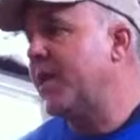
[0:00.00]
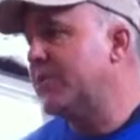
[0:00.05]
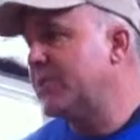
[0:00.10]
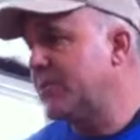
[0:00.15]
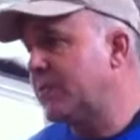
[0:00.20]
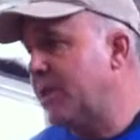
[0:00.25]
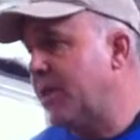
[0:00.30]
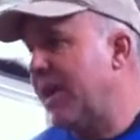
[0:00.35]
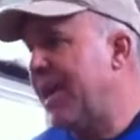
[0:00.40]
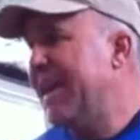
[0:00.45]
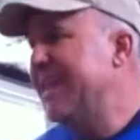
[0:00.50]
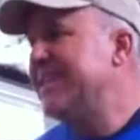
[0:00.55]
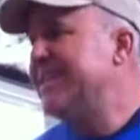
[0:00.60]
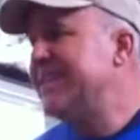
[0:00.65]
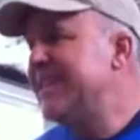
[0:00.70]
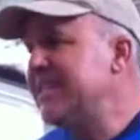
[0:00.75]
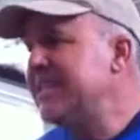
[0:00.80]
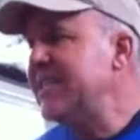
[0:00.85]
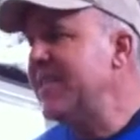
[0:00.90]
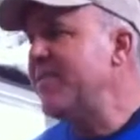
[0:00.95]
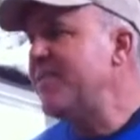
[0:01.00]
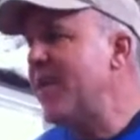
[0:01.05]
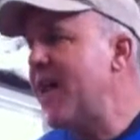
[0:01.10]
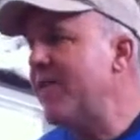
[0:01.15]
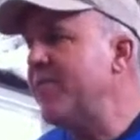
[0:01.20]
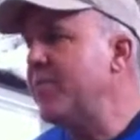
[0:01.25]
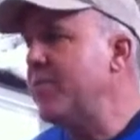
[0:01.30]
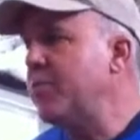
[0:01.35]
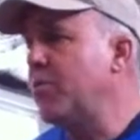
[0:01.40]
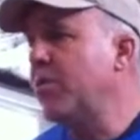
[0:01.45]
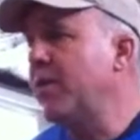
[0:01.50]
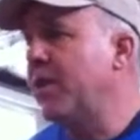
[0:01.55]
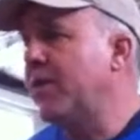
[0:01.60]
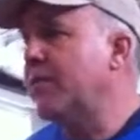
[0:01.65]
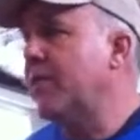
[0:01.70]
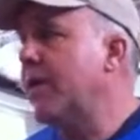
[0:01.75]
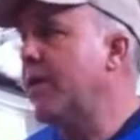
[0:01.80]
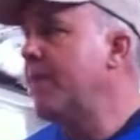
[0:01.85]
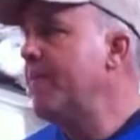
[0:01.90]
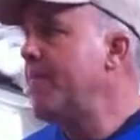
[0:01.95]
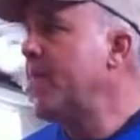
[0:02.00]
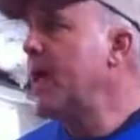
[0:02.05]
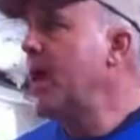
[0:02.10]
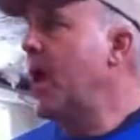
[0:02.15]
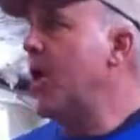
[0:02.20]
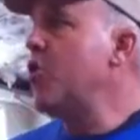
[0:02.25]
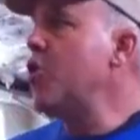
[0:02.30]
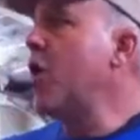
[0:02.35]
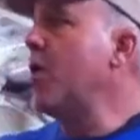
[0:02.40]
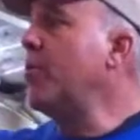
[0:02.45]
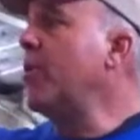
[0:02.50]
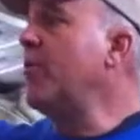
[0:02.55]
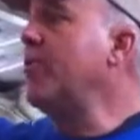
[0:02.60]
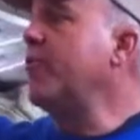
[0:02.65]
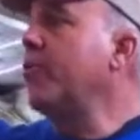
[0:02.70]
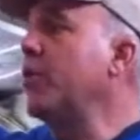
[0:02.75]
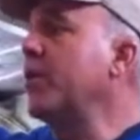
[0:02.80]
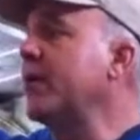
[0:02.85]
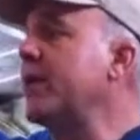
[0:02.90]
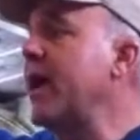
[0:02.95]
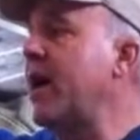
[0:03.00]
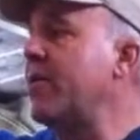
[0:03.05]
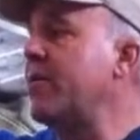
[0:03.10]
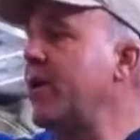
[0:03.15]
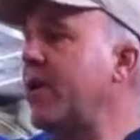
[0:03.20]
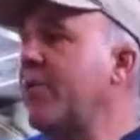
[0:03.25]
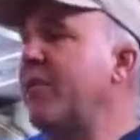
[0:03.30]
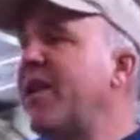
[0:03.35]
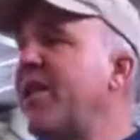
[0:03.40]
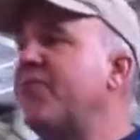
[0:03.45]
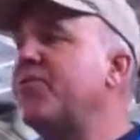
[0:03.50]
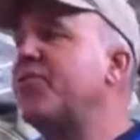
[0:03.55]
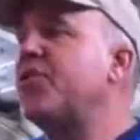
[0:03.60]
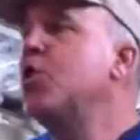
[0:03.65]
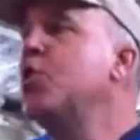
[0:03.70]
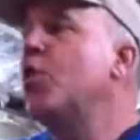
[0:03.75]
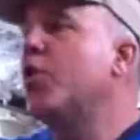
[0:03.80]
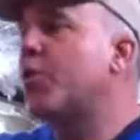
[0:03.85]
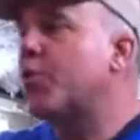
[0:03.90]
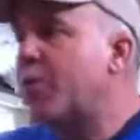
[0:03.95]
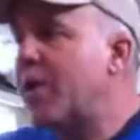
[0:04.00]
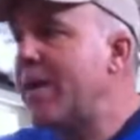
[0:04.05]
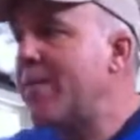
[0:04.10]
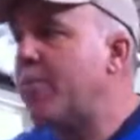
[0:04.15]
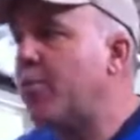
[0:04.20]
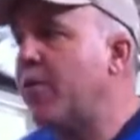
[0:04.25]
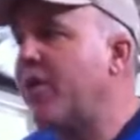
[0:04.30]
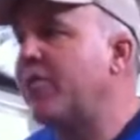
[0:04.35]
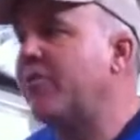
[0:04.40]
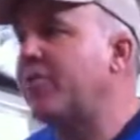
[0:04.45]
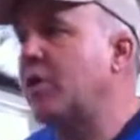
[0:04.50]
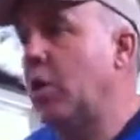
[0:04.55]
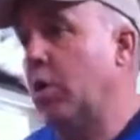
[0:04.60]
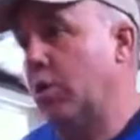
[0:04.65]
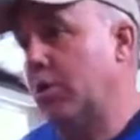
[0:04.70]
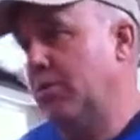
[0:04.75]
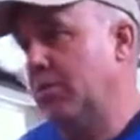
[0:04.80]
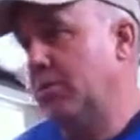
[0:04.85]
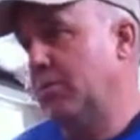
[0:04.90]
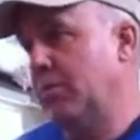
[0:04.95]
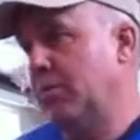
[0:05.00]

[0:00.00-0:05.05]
Pastures Dairy. 65 employees. A normal 400 cow dairy would have 2 or 3 employees total.